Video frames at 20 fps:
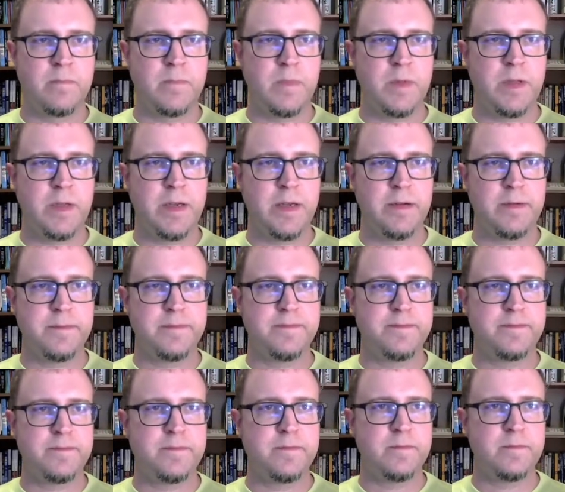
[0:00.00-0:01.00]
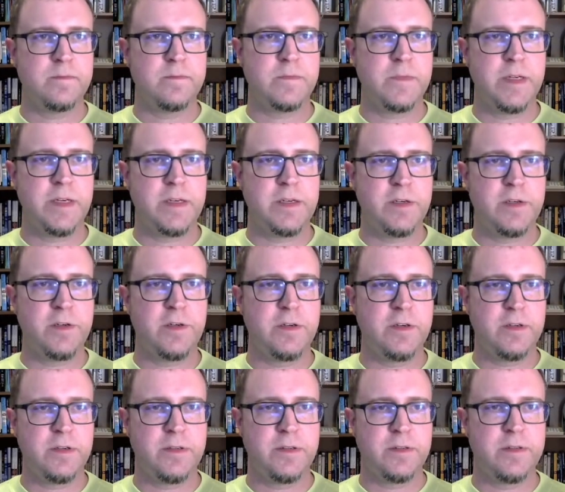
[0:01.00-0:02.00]
Okay,
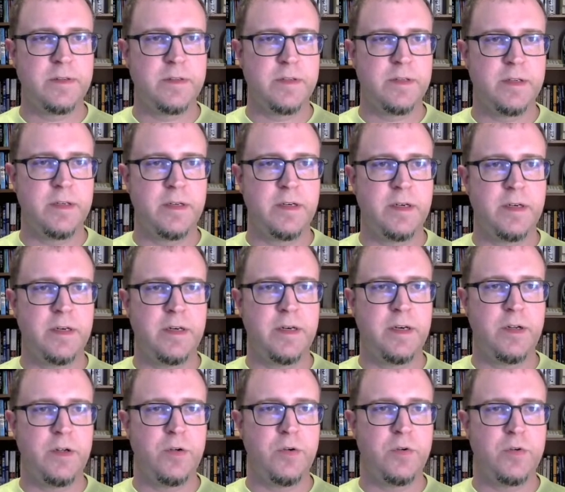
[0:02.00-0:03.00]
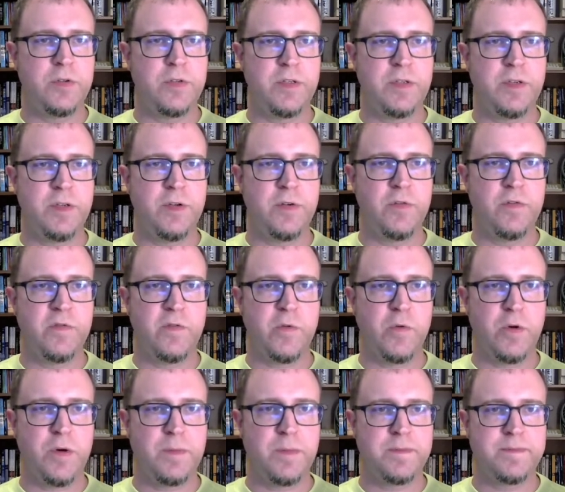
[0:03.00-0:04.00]
render new to do
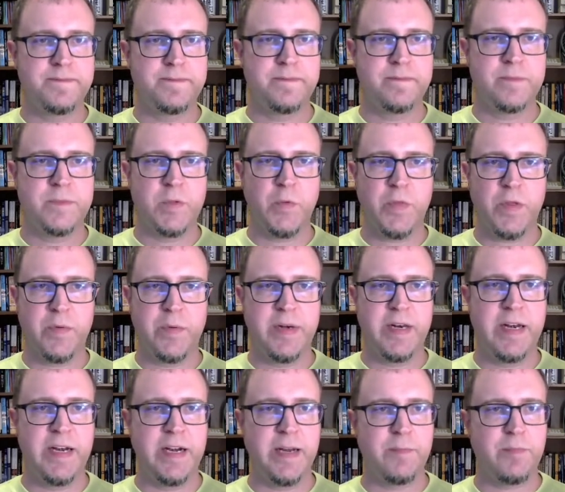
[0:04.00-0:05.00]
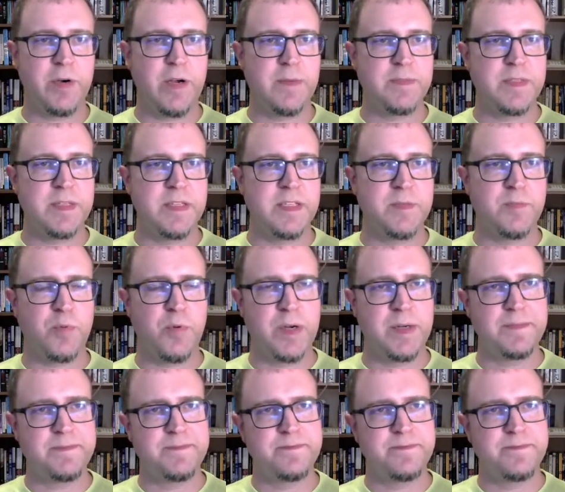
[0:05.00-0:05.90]
form. Don't think we need any props at this point.